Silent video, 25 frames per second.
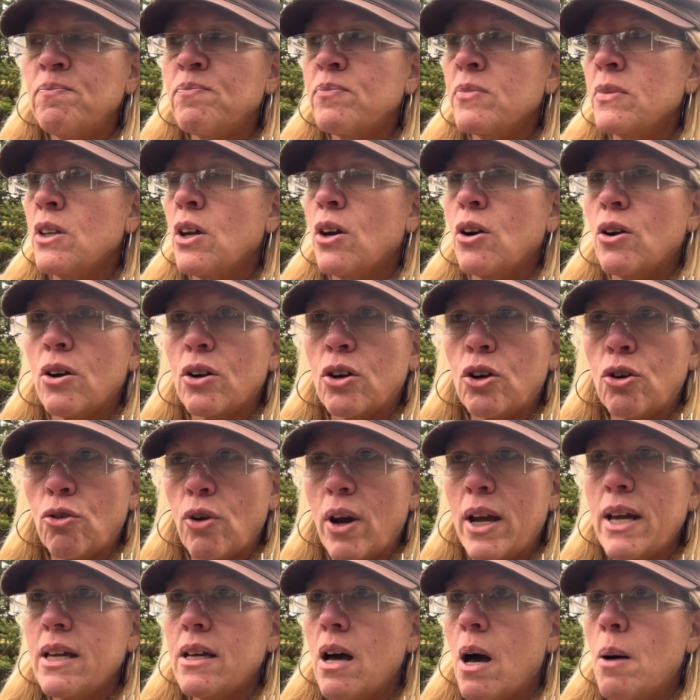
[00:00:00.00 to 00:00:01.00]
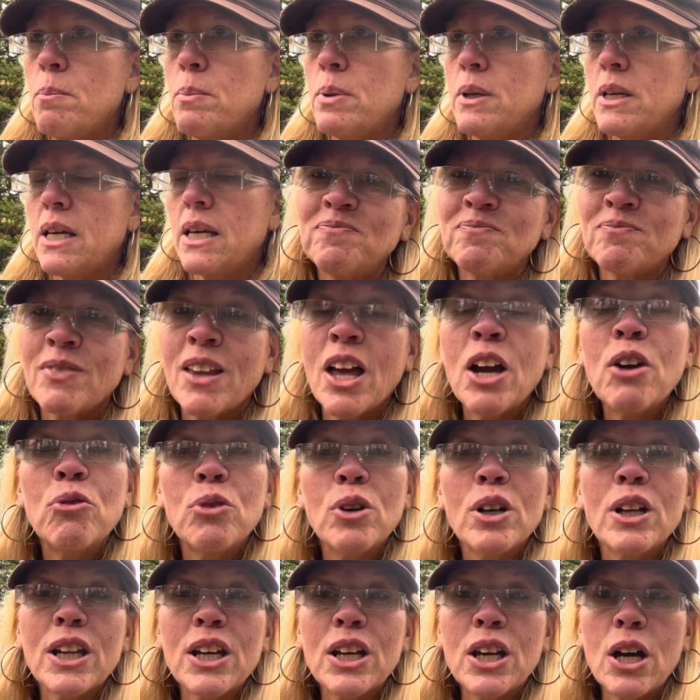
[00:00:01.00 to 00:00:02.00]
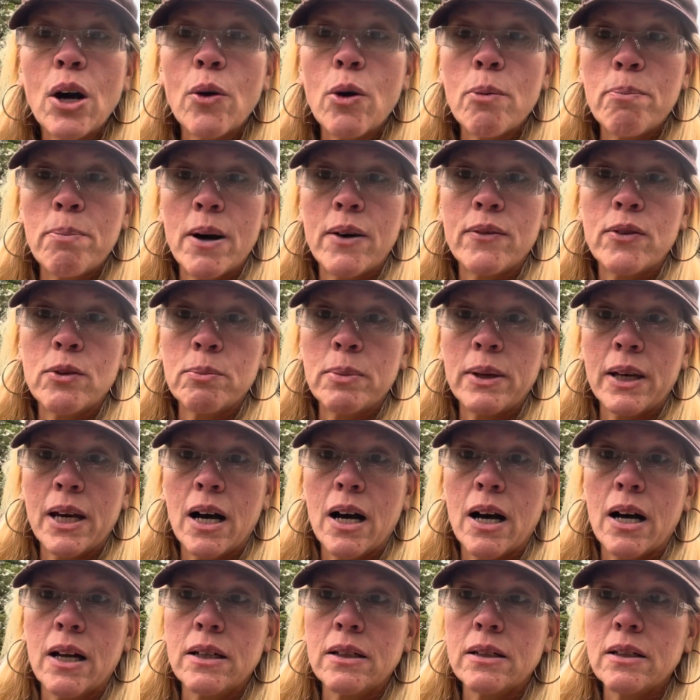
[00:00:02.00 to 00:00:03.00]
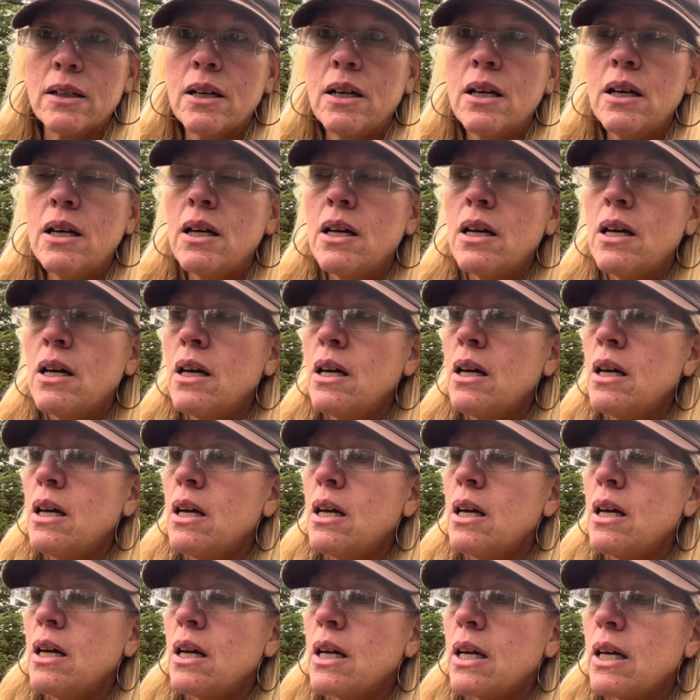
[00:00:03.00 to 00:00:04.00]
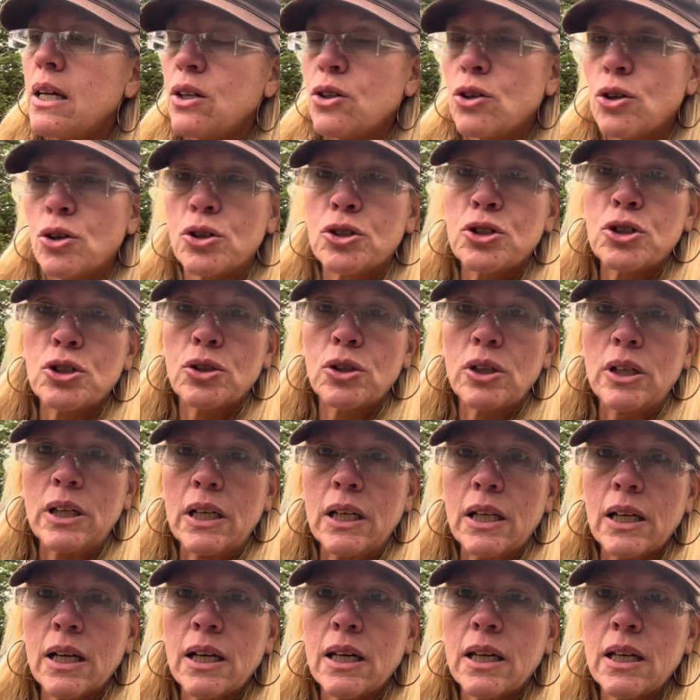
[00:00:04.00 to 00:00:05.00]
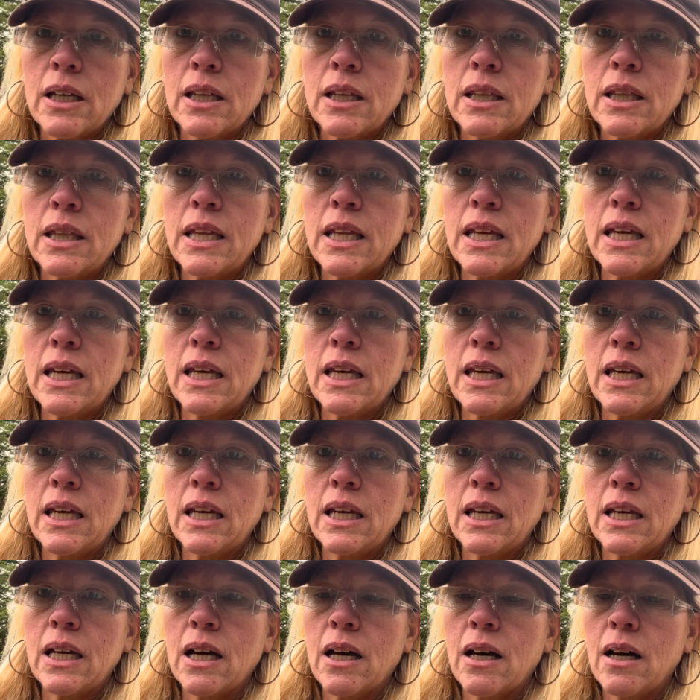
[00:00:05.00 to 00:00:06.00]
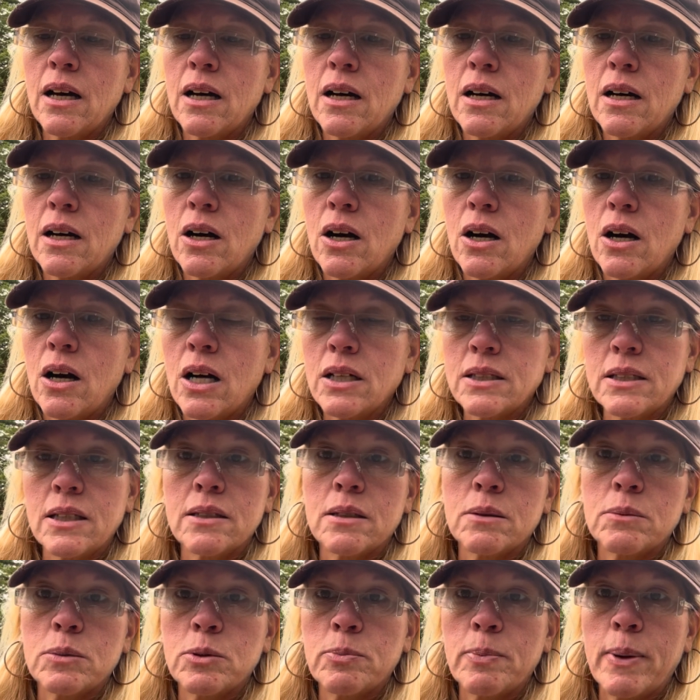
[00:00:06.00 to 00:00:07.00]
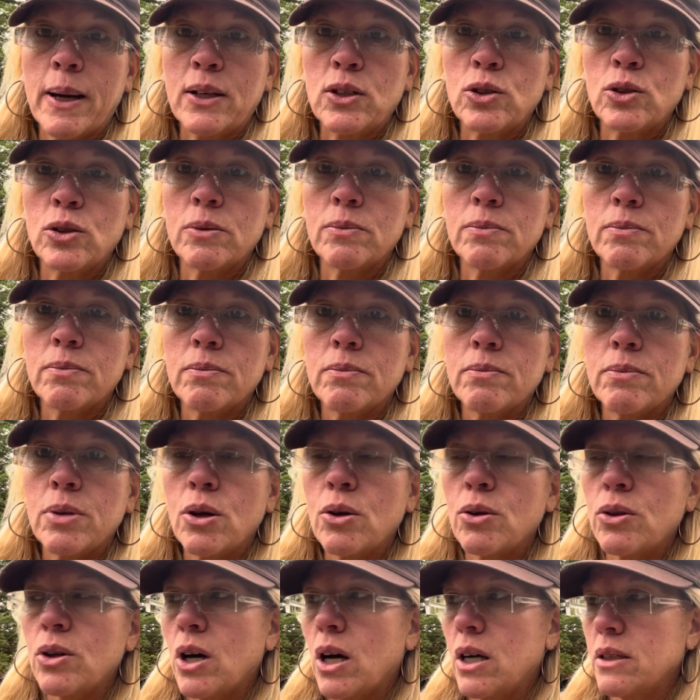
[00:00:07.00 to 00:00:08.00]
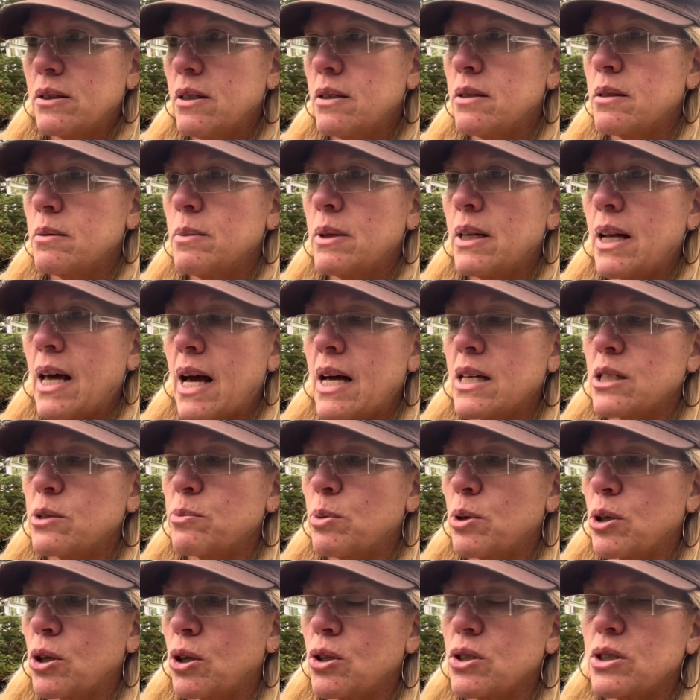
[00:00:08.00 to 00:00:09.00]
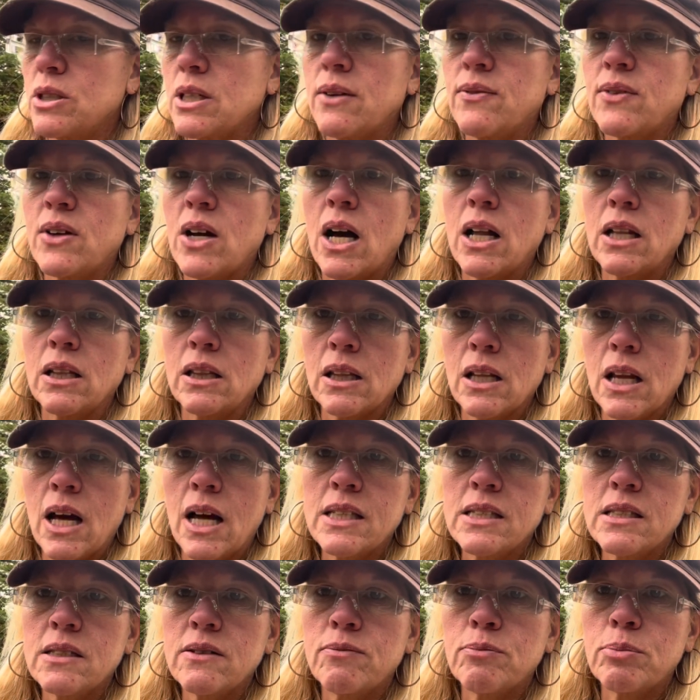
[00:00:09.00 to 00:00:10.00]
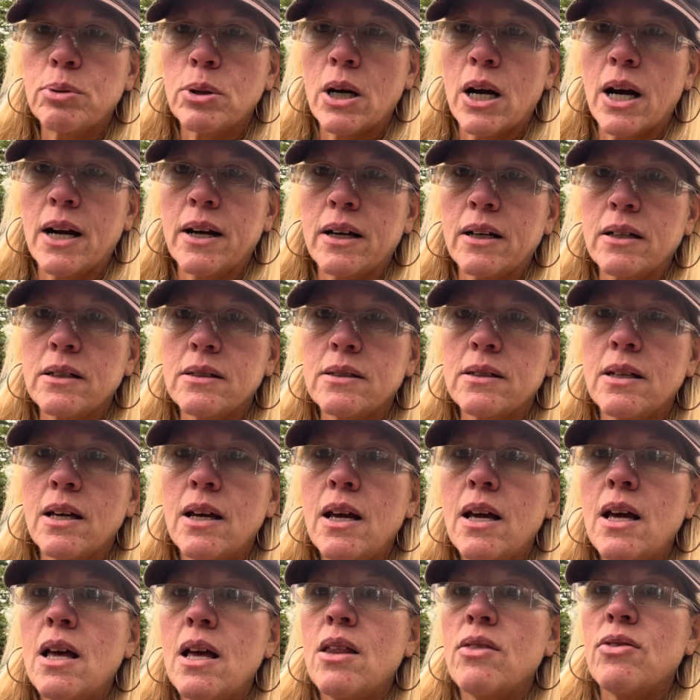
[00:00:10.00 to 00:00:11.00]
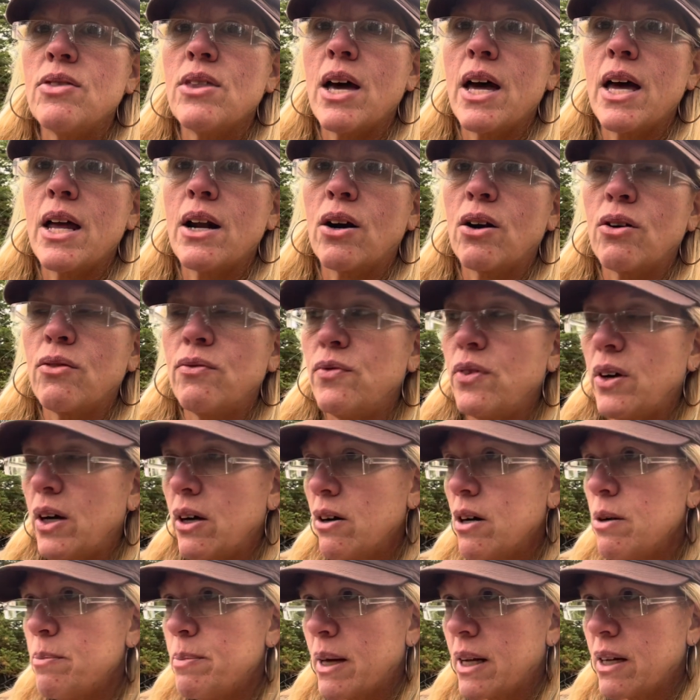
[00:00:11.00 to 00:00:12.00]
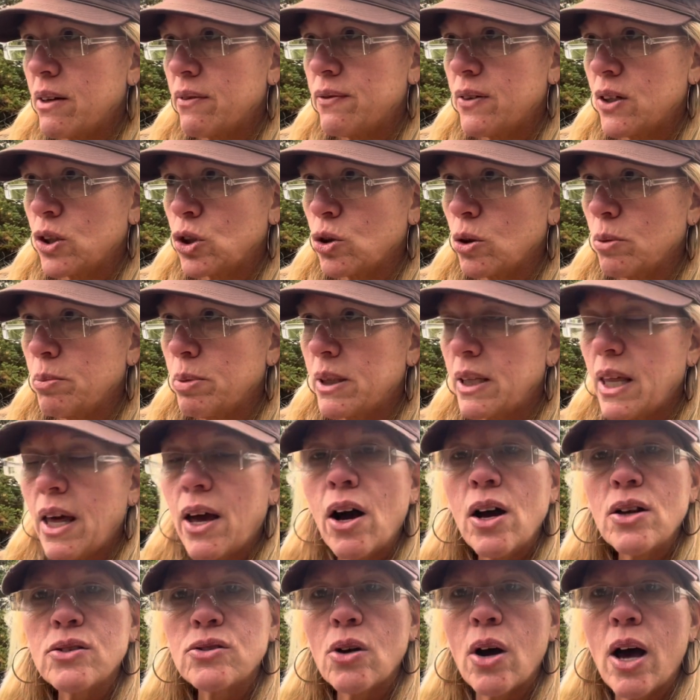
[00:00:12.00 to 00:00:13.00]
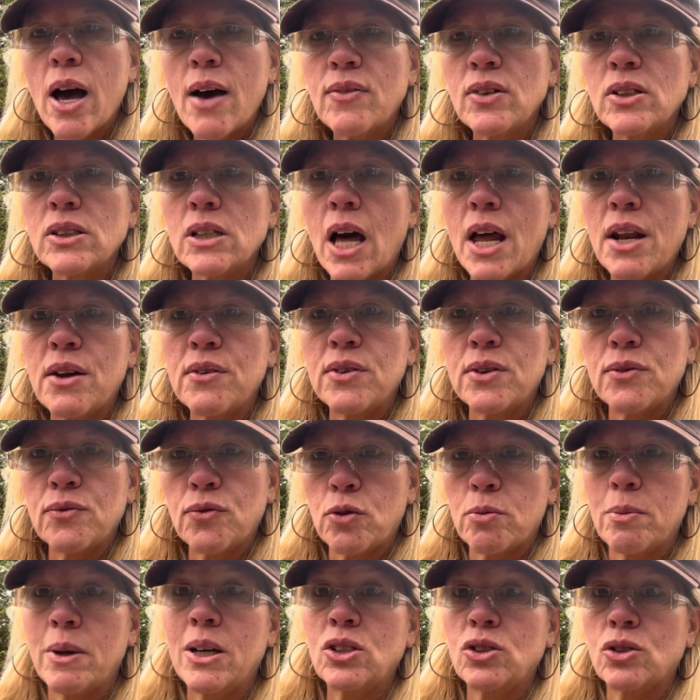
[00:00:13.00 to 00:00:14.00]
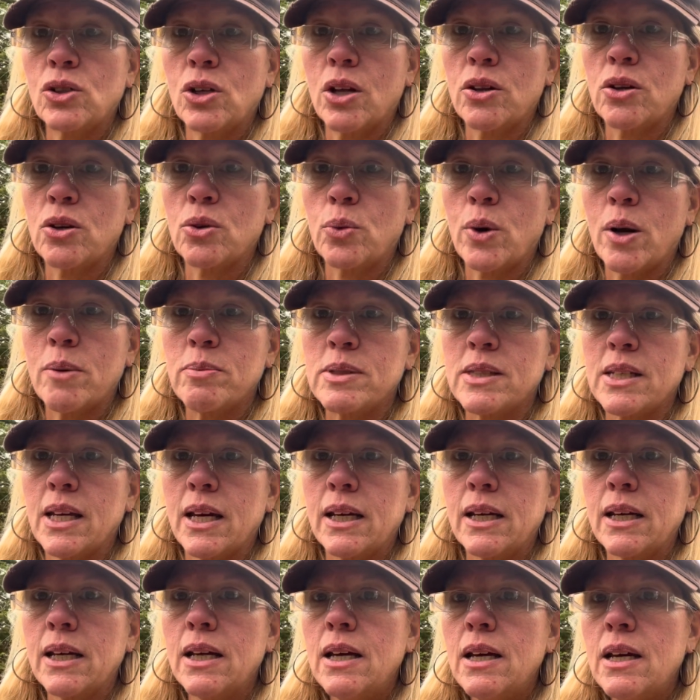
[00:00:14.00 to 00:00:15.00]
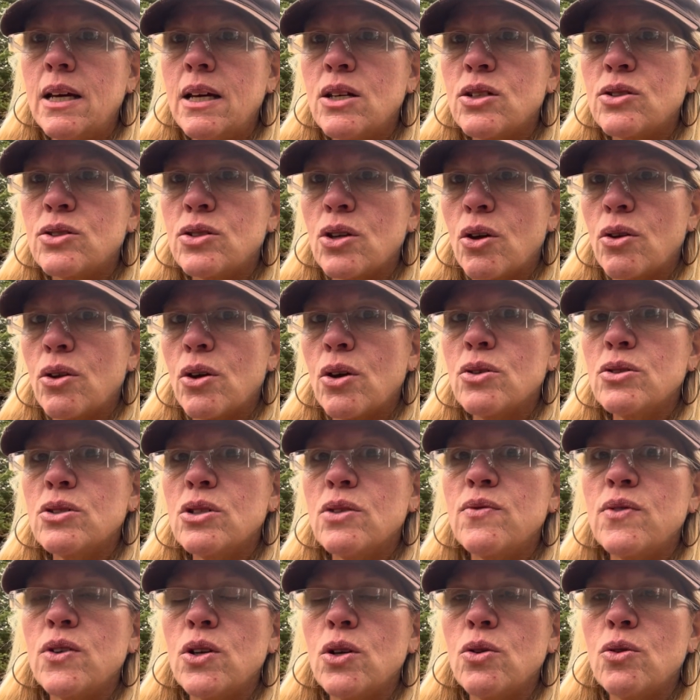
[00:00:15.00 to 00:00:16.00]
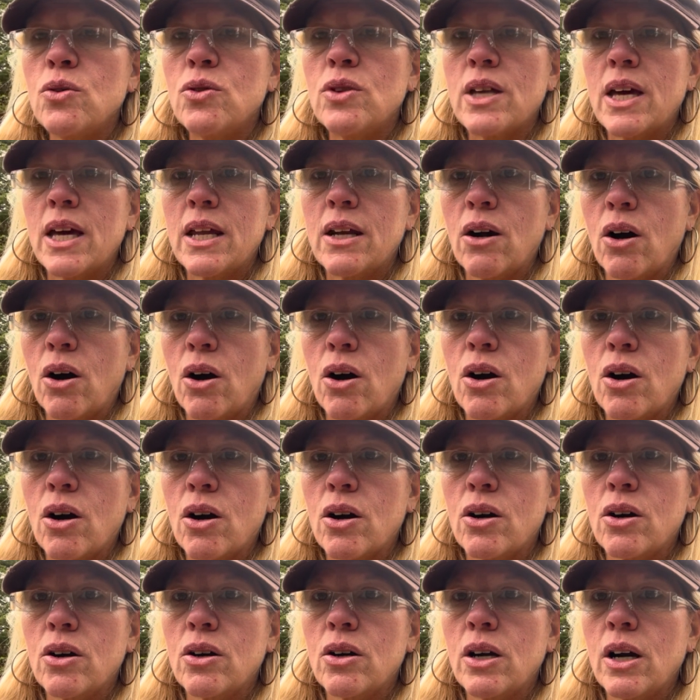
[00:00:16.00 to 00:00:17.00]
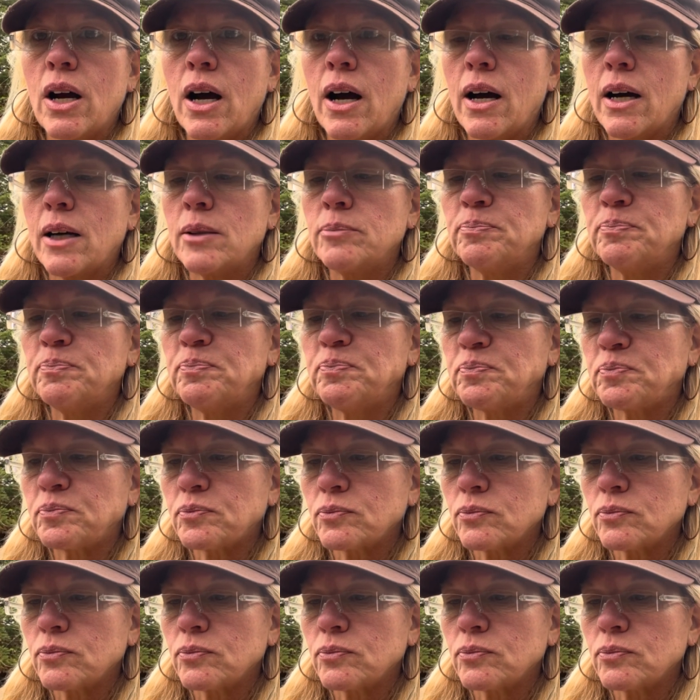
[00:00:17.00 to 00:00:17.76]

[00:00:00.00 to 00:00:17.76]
They're a great company. They really go above and beyond in nurturing the autism spectrum, both autism and Asperger's. They've got lots of products that are very beneficial, but they also have a lot of information on their website. So, those of you that are um,